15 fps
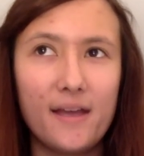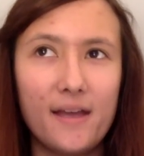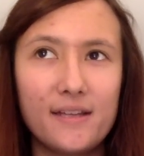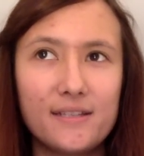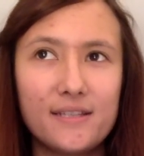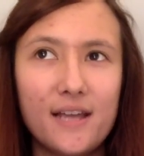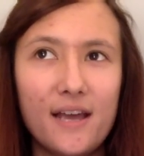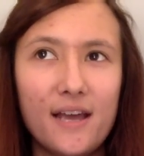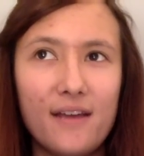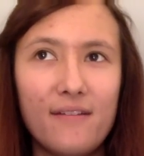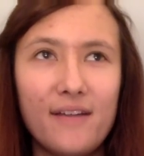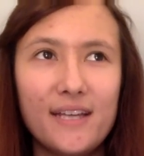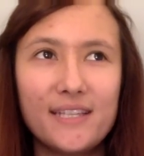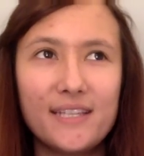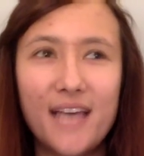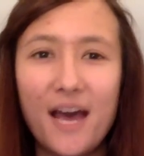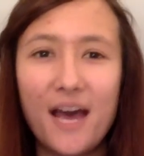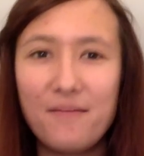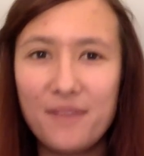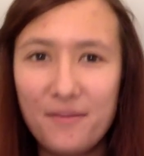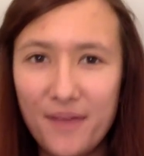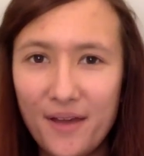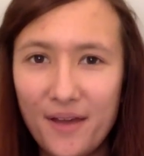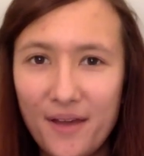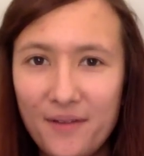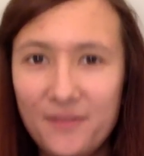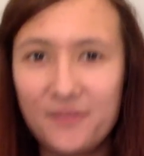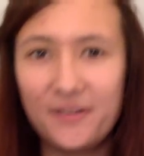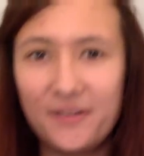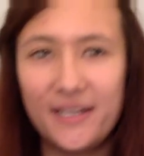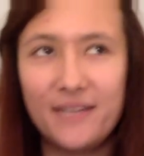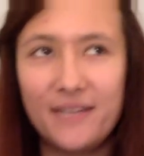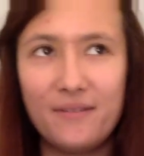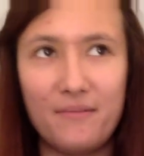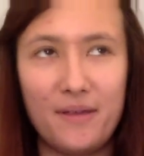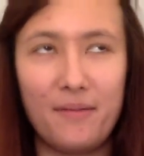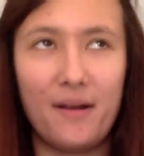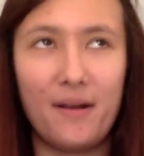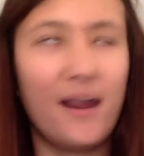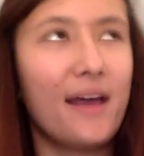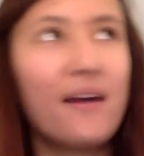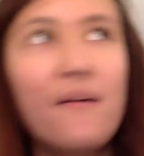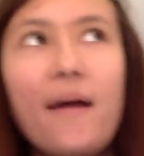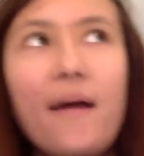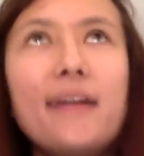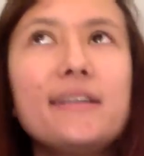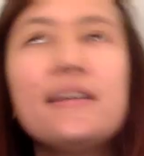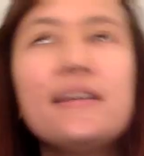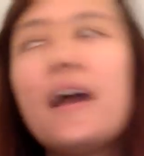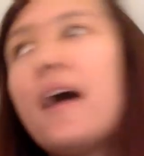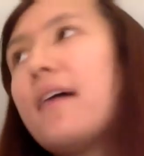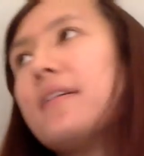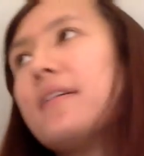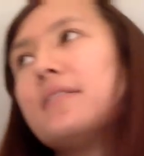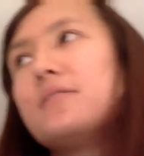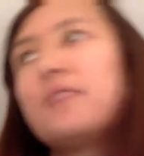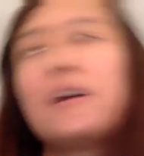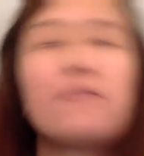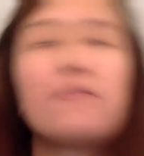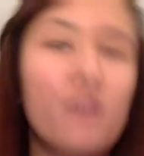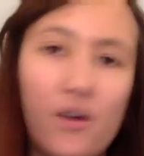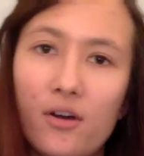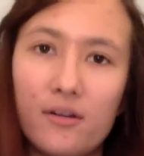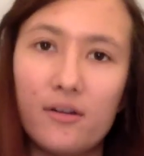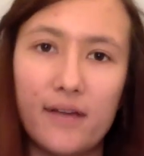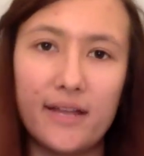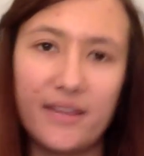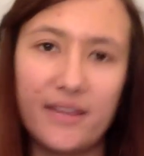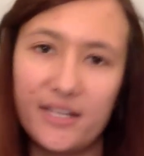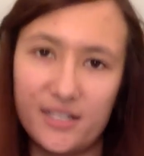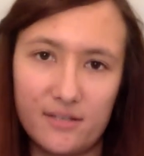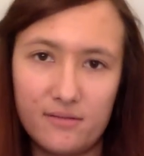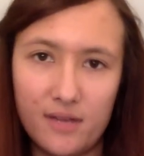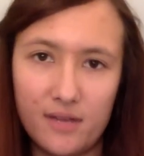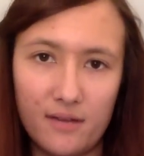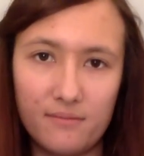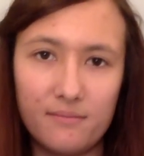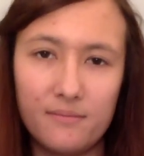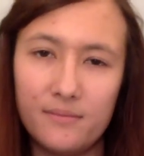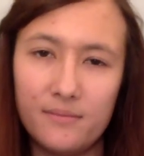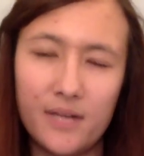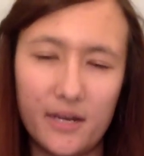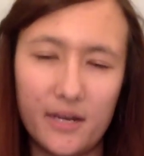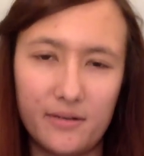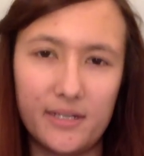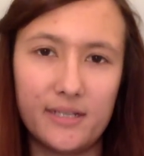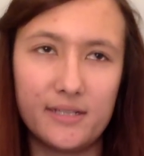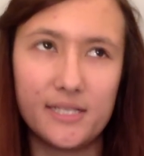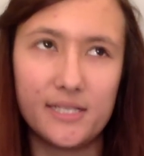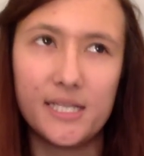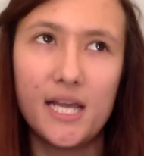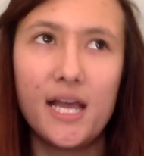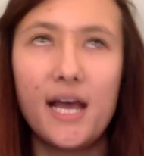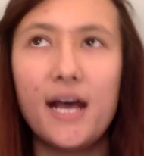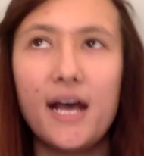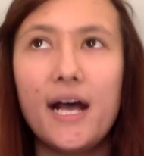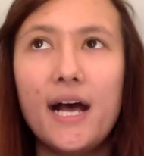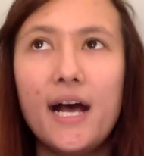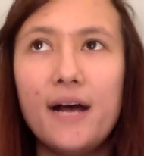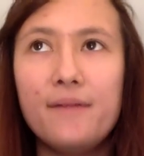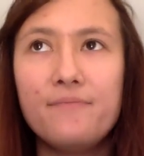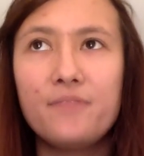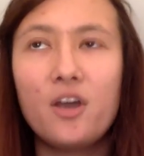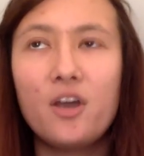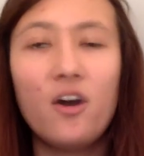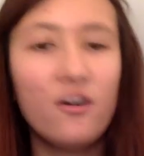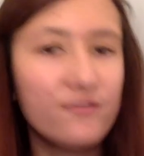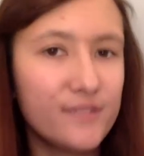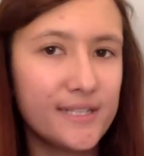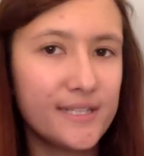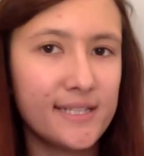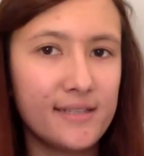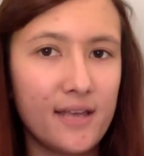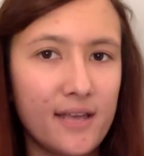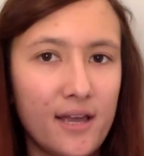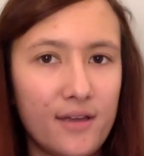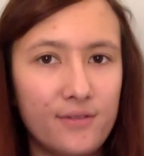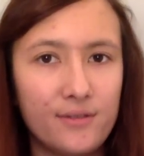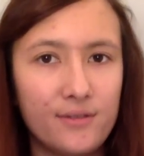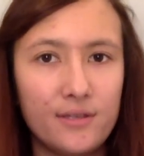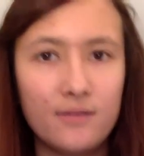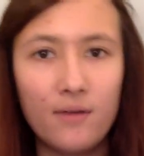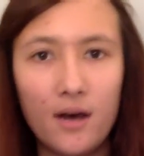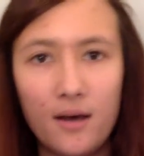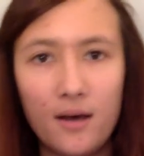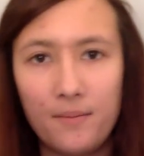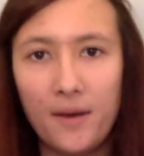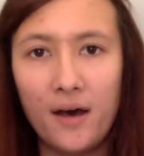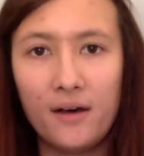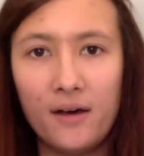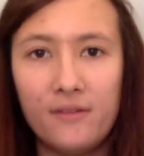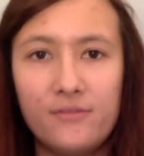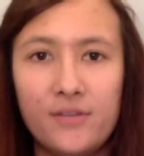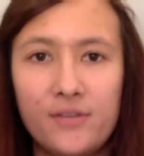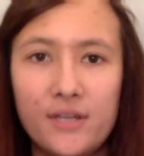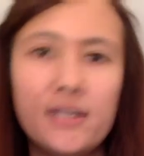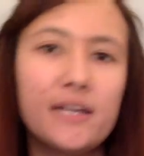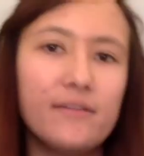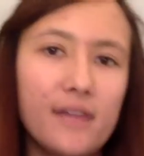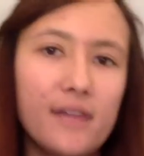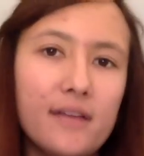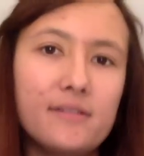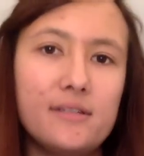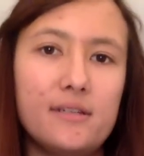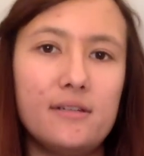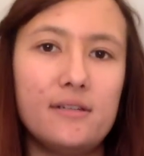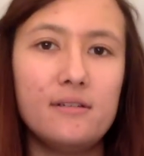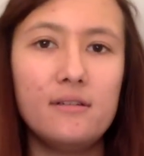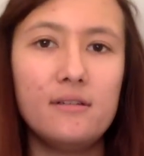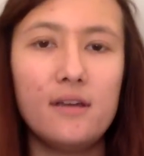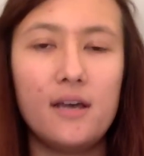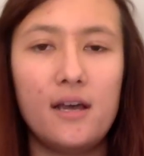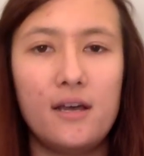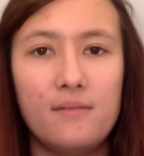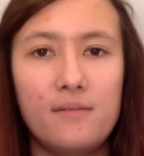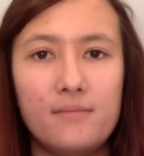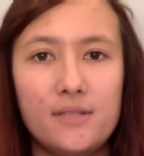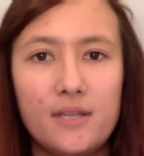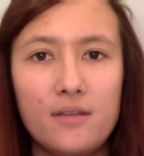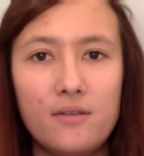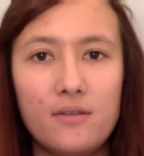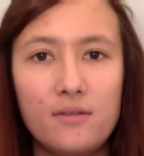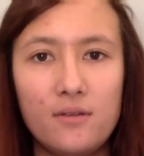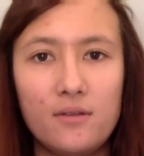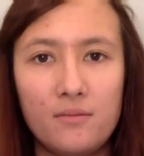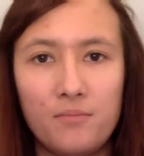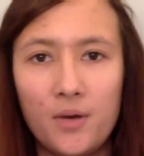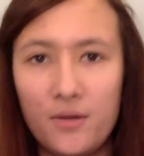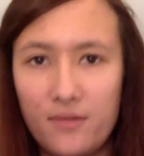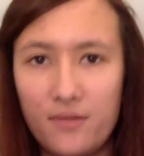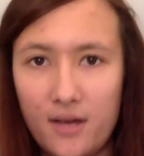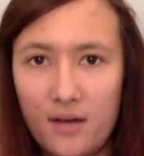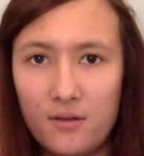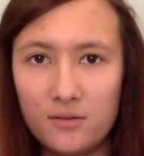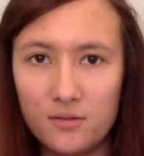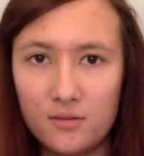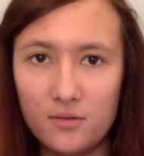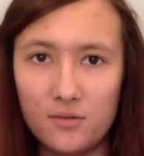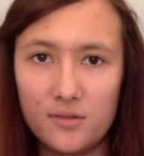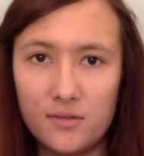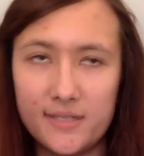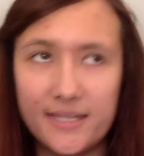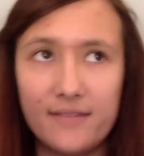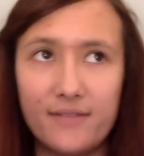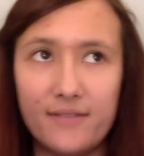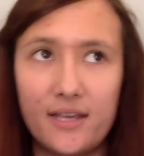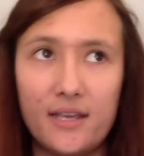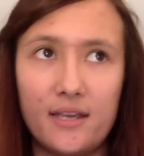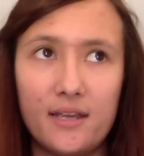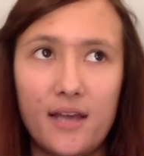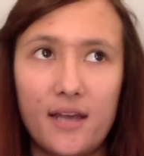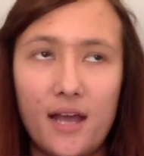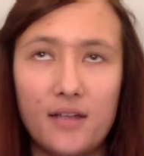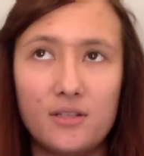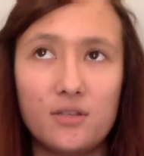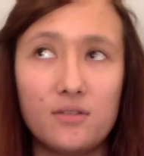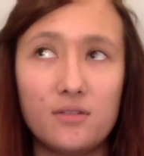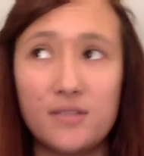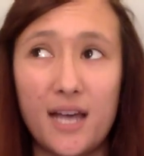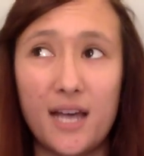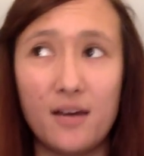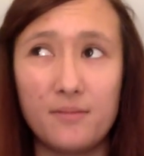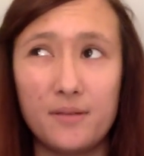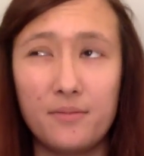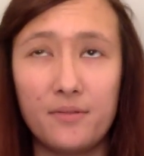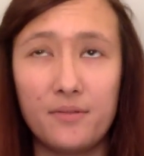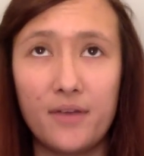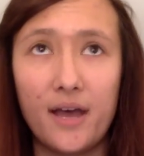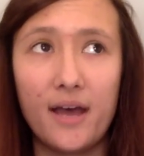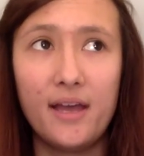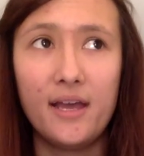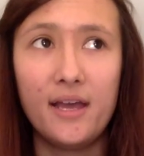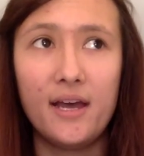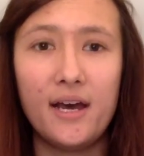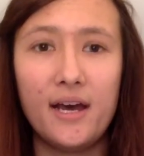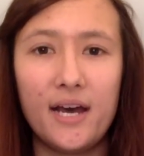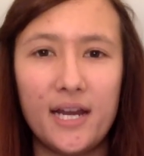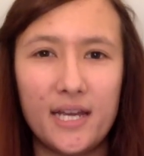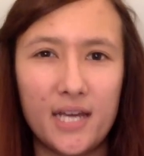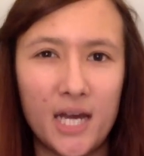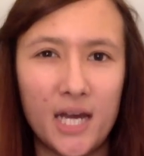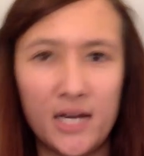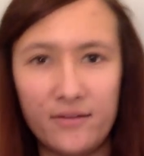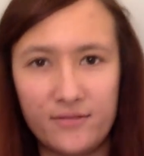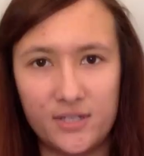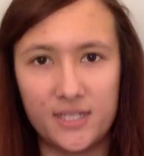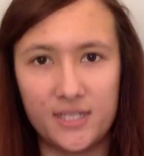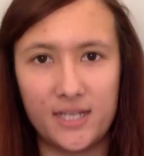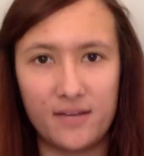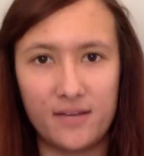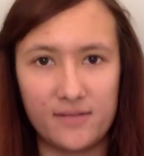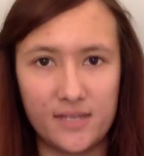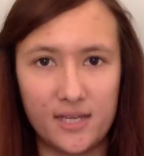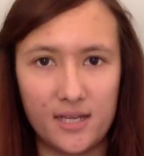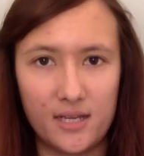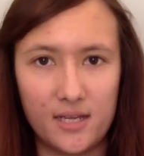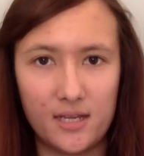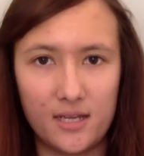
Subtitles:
so it can be a bit annoying when people are like, oh, where do you go? And you're like, Royal Holloway, and they just don't know it. Obviously though, you are part of the Uni of London, so you can put that on your CV and you can tell people that, and it kind of just gives it,